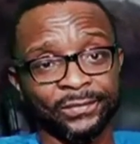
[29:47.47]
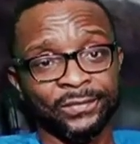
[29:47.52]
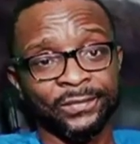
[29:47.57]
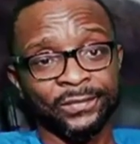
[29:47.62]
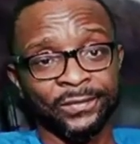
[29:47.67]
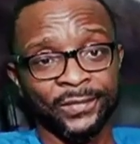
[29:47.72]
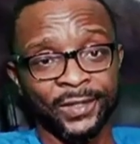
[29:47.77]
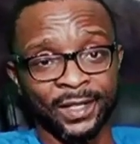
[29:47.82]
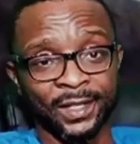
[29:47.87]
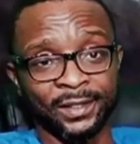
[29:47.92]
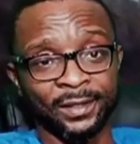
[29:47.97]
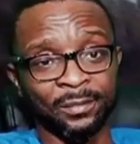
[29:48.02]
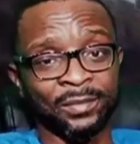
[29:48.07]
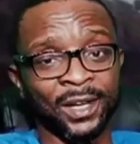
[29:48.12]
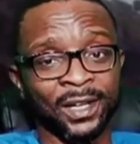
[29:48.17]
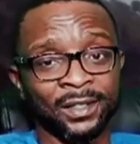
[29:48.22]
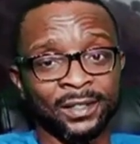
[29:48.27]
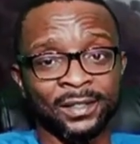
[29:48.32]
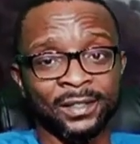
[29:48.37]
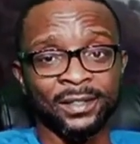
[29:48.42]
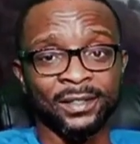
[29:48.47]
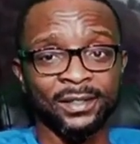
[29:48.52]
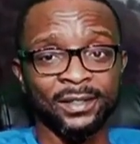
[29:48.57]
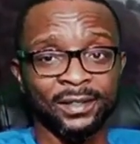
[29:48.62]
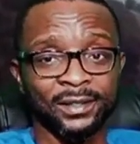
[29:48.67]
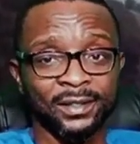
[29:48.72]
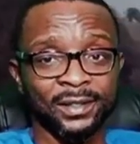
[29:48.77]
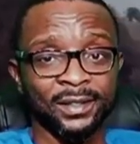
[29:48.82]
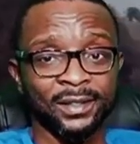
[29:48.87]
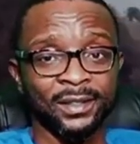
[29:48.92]
that the price
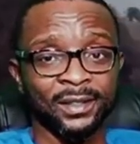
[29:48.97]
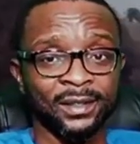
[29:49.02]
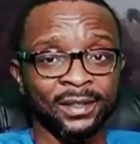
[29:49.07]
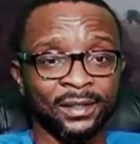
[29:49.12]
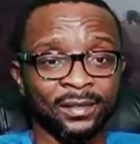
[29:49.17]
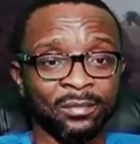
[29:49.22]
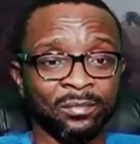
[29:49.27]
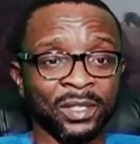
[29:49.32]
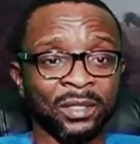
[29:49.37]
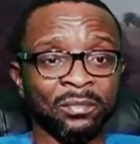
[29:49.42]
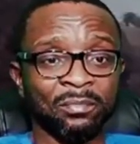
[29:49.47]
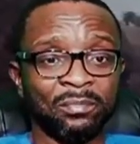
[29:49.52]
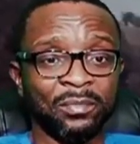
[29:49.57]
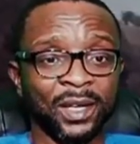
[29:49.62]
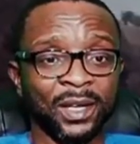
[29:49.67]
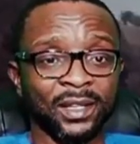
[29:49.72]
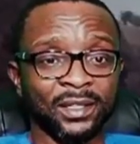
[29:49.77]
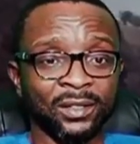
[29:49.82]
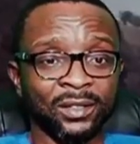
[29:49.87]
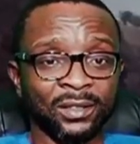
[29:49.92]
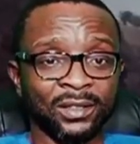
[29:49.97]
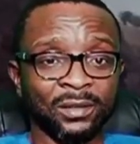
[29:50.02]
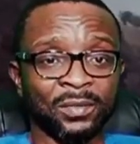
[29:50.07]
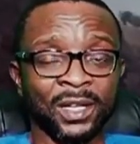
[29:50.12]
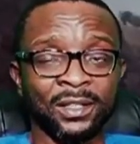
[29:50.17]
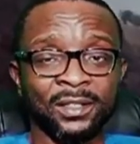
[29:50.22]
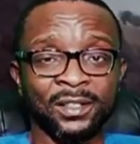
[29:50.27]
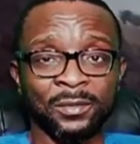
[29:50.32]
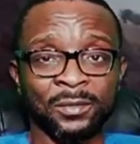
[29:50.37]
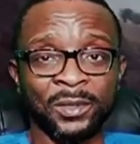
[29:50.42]
being paid, or the price
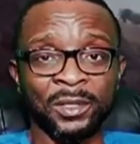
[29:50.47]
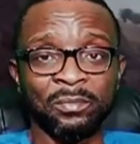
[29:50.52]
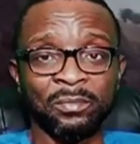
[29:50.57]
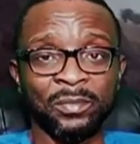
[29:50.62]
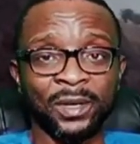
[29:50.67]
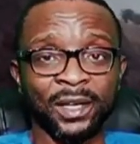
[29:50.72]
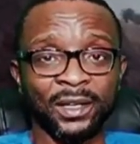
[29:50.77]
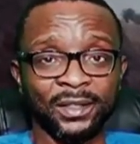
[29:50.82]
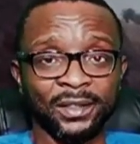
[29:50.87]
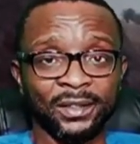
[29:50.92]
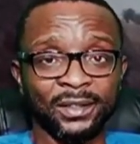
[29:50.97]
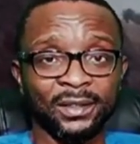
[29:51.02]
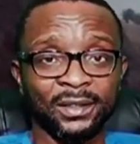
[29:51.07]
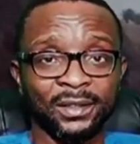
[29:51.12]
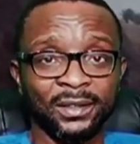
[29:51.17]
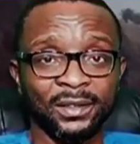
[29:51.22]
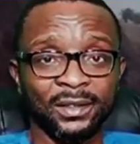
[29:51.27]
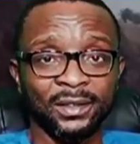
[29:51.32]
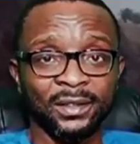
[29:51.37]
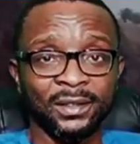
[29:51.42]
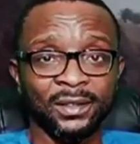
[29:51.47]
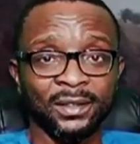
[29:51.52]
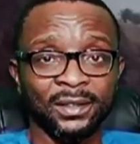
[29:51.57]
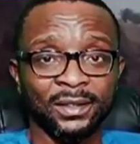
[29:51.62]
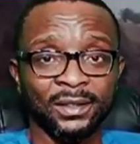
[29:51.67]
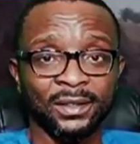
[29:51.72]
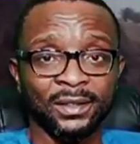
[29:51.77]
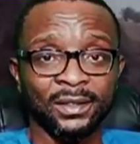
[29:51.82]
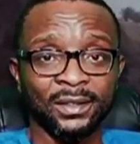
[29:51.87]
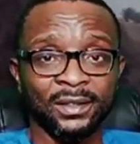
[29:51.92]
is being paid,
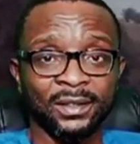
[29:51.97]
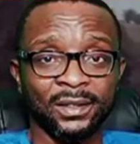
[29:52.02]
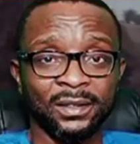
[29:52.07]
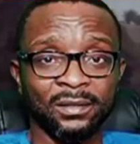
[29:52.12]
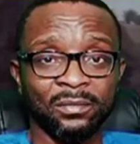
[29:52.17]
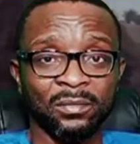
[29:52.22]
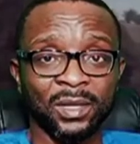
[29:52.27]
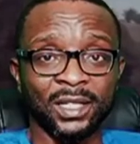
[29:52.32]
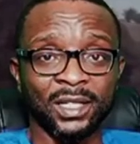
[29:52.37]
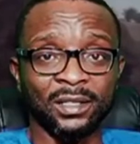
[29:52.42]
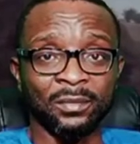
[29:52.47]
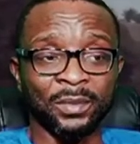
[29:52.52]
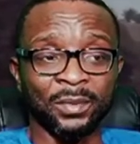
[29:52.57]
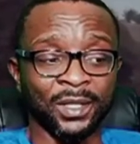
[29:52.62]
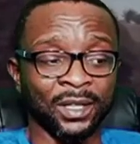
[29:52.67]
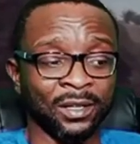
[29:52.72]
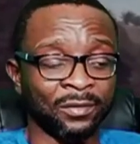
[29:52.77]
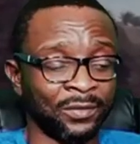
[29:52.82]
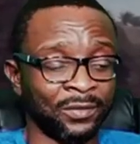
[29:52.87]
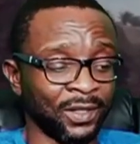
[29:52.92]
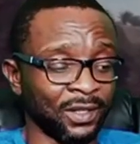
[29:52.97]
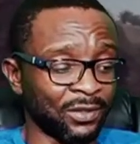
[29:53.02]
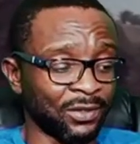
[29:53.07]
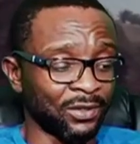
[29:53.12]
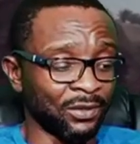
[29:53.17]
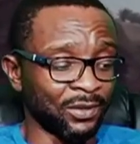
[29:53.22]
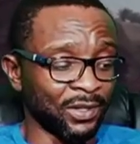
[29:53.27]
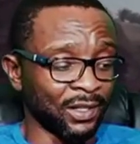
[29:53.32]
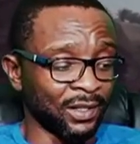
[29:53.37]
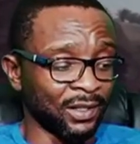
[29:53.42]
by the Biafrans
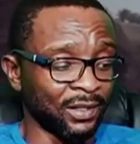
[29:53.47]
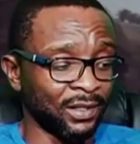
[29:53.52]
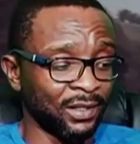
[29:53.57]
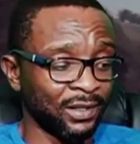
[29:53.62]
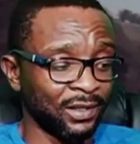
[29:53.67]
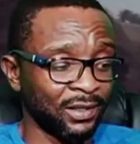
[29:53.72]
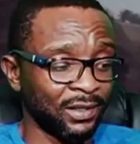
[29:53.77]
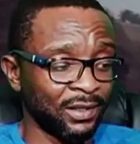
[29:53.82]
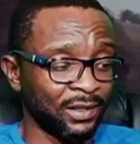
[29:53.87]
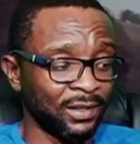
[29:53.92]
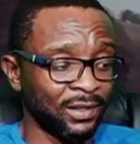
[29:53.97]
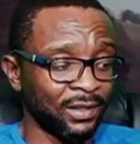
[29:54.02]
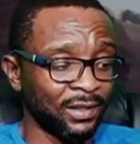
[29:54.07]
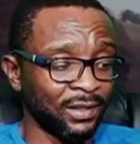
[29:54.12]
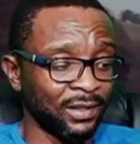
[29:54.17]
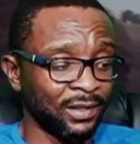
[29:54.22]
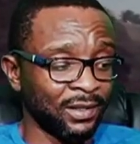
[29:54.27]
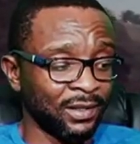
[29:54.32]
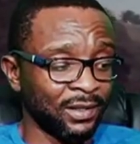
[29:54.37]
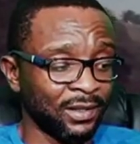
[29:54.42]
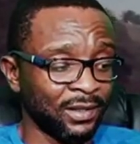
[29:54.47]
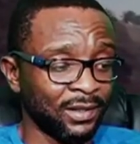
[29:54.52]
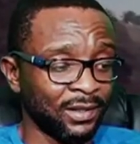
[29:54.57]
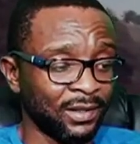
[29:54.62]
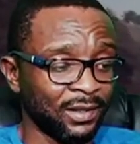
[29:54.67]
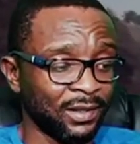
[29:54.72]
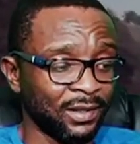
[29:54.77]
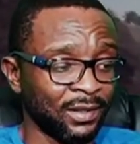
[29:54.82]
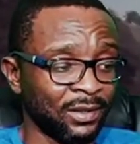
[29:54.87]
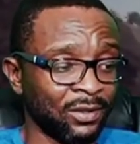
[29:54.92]
today
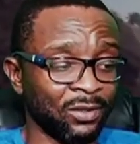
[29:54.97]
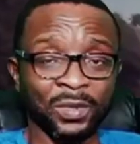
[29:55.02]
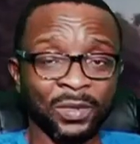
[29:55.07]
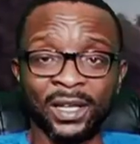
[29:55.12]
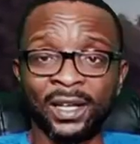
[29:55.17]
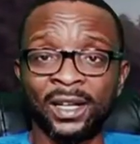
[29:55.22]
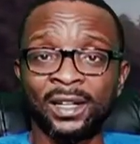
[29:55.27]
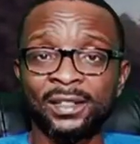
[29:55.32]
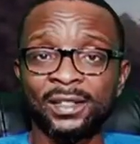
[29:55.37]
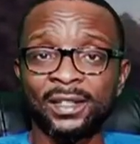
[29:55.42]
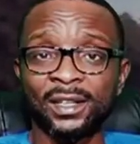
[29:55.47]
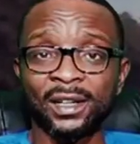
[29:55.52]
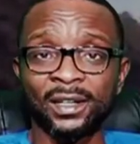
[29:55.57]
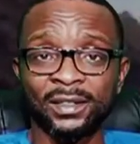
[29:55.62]
could be lesser